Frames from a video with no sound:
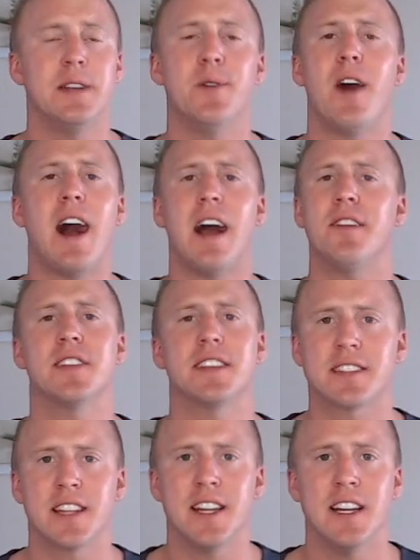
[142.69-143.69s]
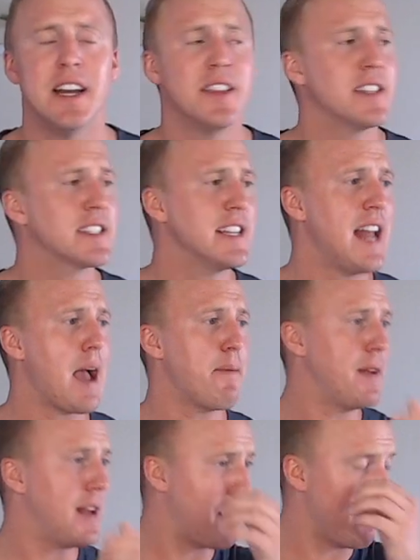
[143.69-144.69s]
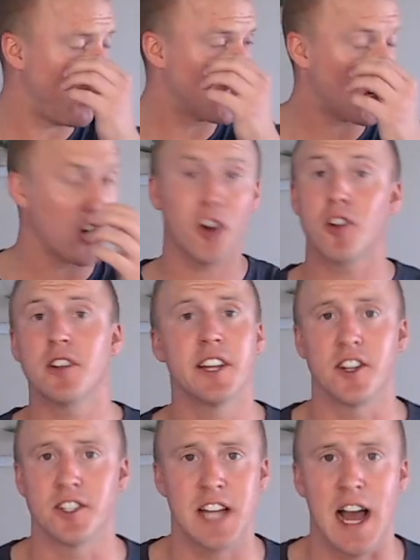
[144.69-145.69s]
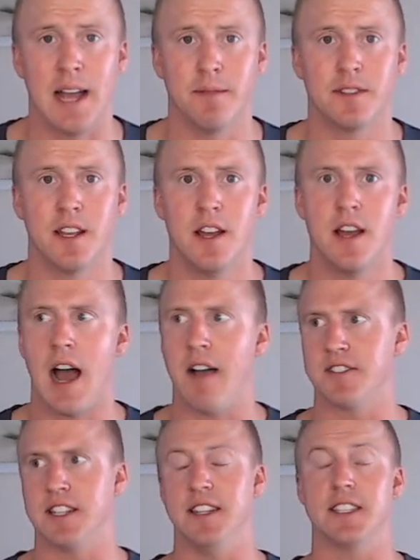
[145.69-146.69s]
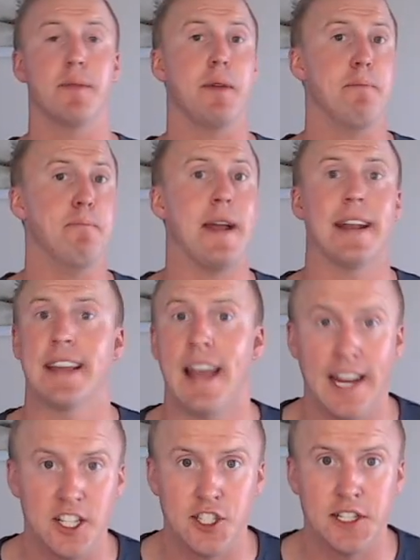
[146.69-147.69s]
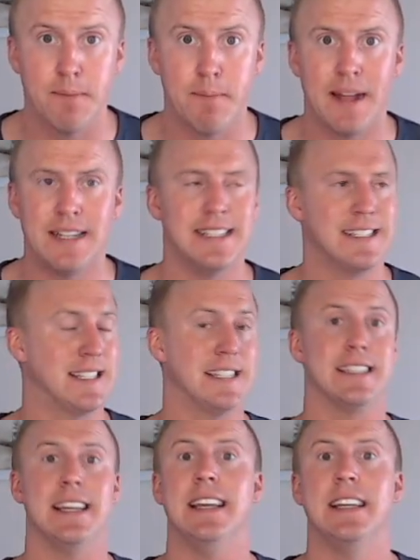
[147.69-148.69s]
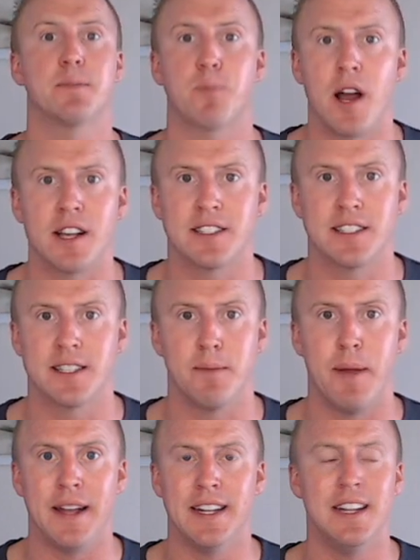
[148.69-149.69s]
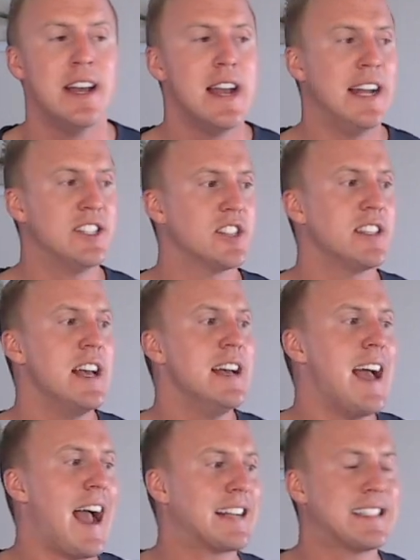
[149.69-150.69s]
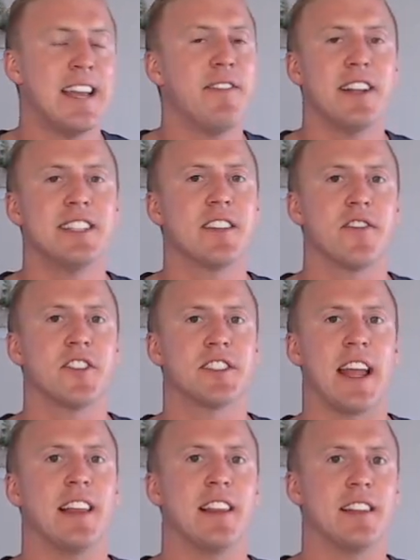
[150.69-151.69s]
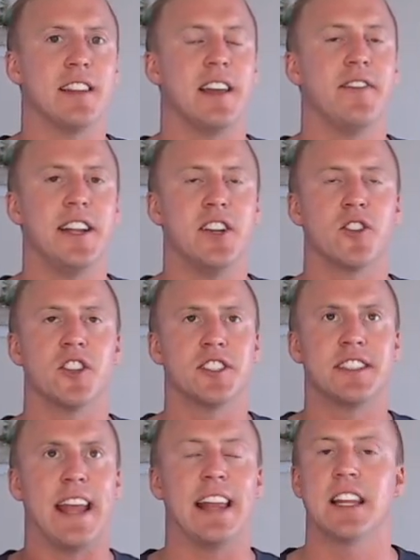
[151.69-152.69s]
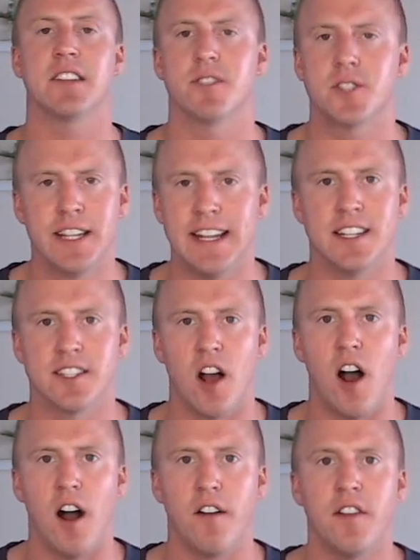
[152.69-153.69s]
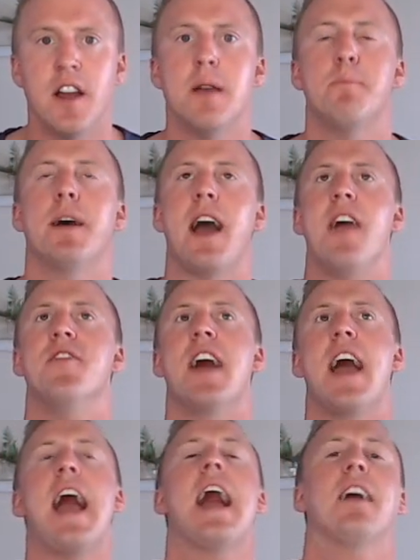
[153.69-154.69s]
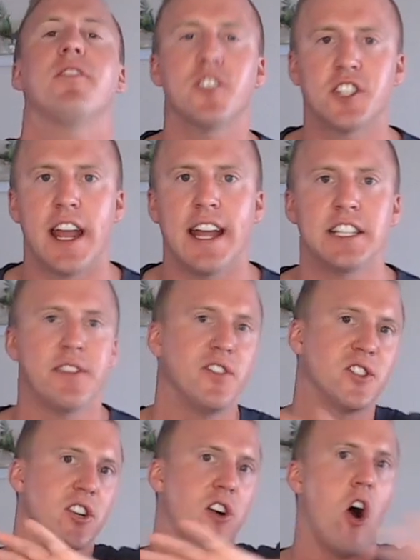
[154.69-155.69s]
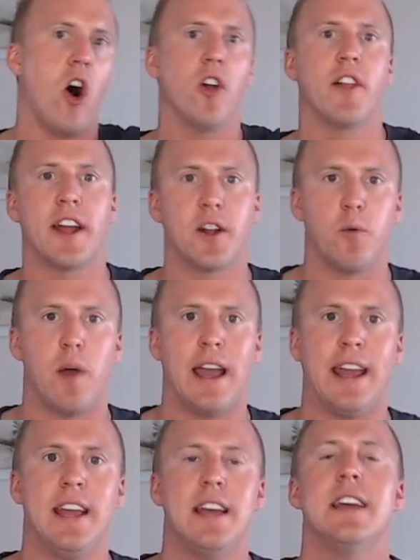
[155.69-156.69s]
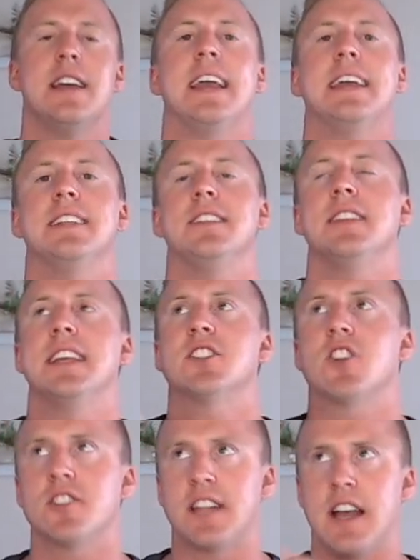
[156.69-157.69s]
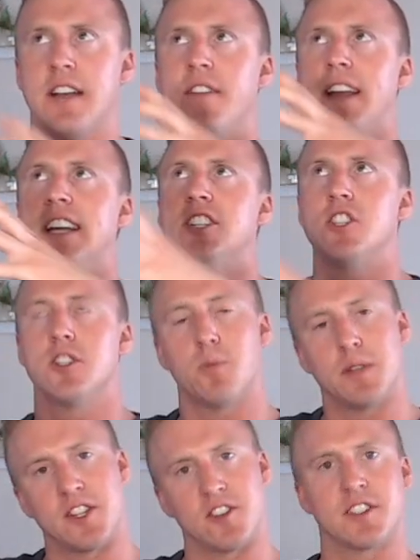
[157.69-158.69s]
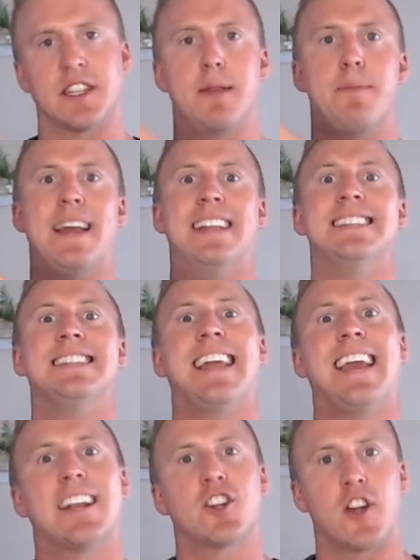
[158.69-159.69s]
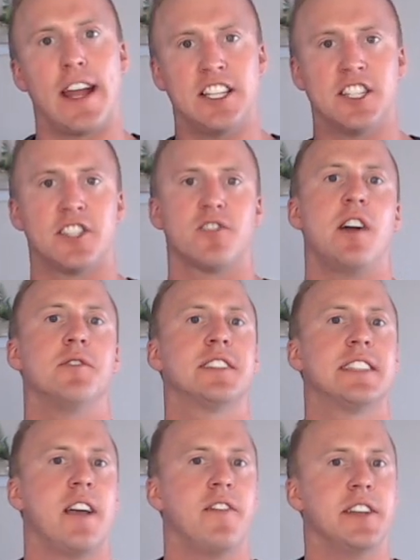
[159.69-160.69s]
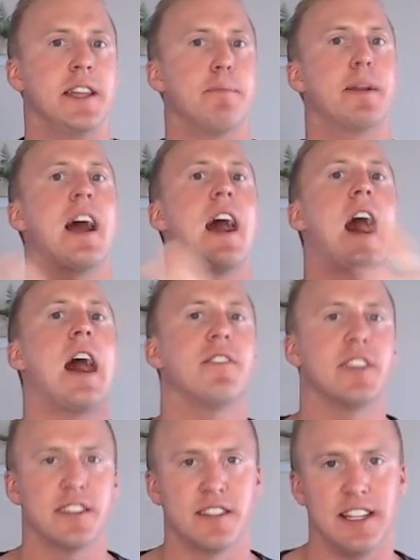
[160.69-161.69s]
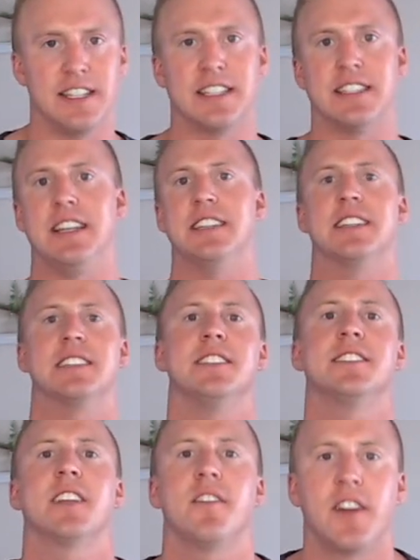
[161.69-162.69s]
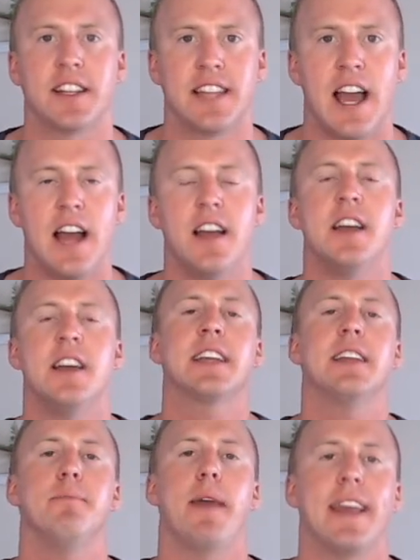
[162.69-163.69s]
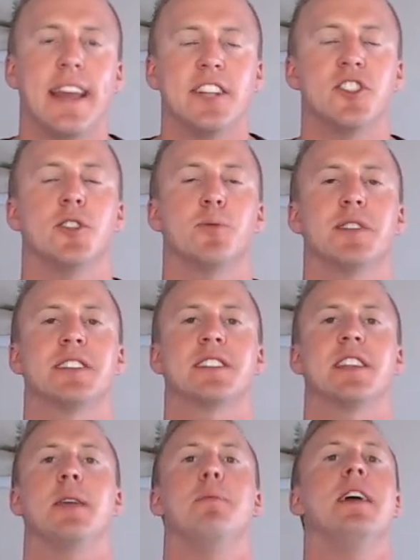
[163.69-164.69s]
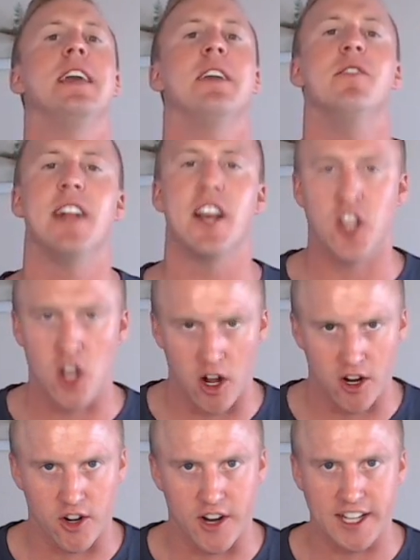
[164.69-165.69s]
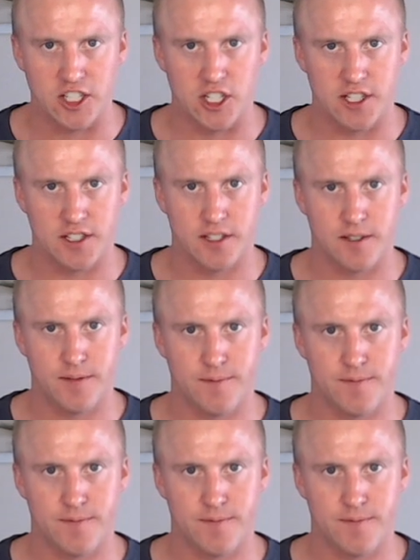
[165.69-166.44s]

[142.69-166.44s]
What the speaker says: Now, obviously, this can happen at much earlier times. Obviously, this can be medication dependent, disease process dependent, and just activities of their daily living or their daily routine is off. But on the average age, if you took all that away, they start to have issues with their sleep in later ages around 70. But obviously, diseases and stuff like that can make issues with sleep even at younger ages.